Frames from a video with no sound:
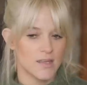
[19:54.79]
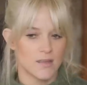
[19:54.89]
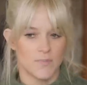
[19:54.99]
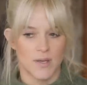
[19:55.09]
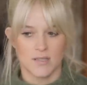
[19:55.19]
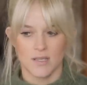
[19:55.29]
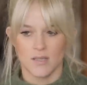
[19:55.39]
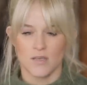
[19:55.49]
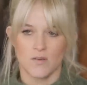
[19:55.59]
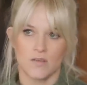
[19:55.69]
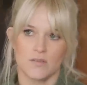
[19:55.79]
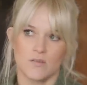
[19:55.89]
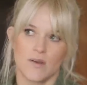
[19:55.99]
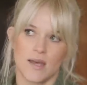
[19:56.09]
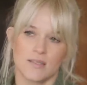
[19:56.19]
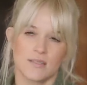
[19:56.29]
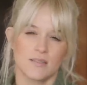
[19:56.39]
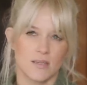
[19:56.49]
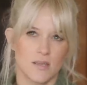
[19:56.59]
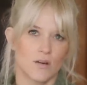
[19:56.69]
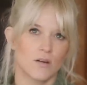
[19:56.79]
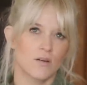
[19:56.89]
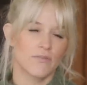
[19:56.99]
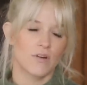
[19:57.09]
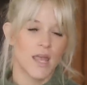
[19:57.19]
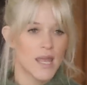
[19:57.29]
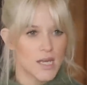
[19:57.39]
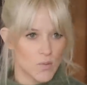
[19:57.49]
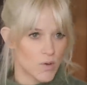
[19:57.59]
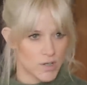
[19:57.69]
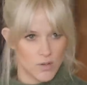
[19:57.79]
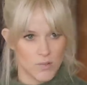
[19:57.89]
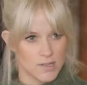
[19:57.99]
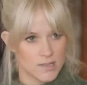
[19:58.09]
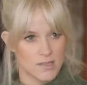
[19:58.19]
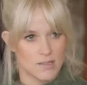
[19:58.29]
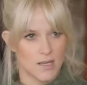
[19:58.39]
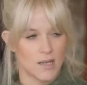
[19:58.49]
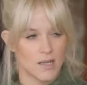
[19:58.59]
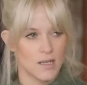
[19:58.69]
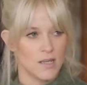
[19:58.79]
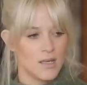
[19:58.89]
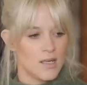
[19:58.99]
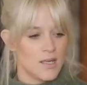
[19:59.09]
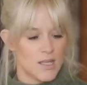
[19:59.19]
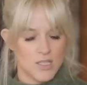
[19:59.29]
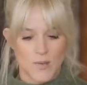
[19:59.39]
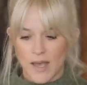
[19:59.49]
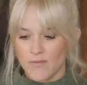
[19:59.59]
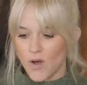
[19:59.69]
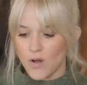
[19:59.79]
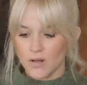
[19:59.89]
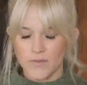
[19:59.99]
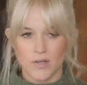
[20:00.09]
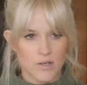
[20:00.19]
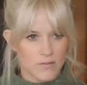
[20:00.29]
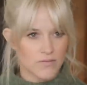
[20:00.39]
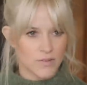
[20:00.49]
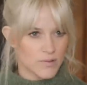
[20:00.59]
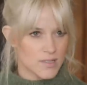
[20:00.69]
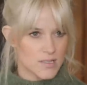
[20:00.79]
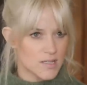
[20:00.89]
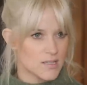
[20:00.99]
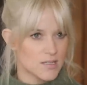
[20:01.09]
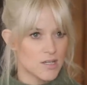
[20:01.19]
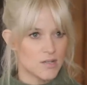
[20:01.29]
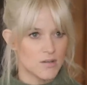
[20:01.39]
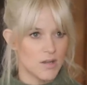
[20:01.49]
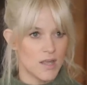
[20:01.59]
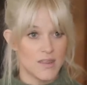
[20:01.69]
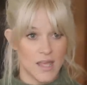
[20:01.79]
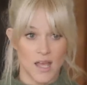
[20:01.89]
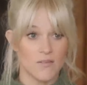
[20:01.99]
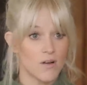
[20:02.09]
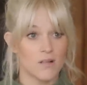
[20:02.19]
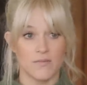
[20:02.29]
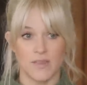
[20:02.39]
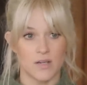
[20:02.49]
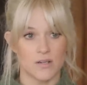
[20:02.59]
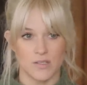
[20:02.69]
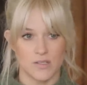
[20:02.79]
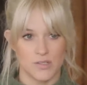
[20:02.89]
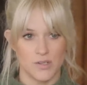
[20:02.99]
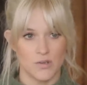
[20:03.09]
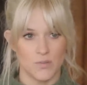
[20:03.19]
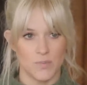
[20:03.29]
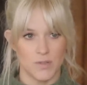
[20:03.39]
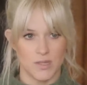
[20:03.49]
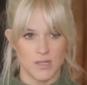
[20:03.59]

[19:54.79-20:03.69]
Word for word: think the best thing that you can do as a singer for anyone who wants to sing is you have all of your influences and and they have all of theirs too but